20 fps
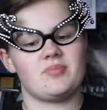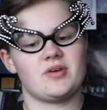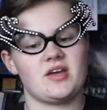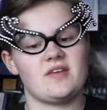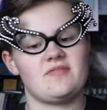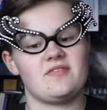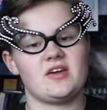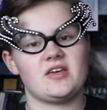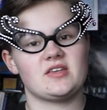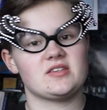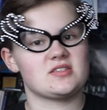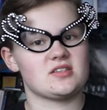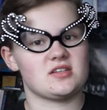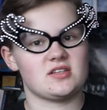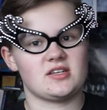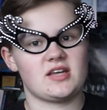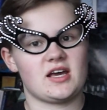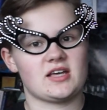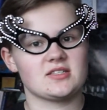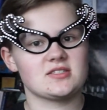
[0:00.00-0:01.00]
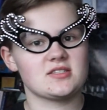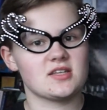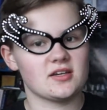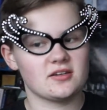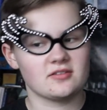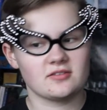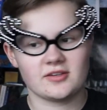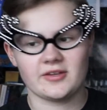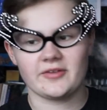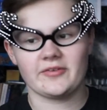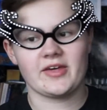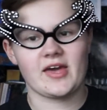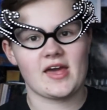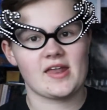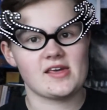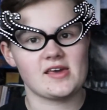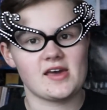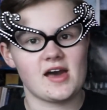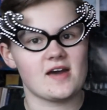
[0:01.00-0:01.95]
If it is still in Asda, go get it.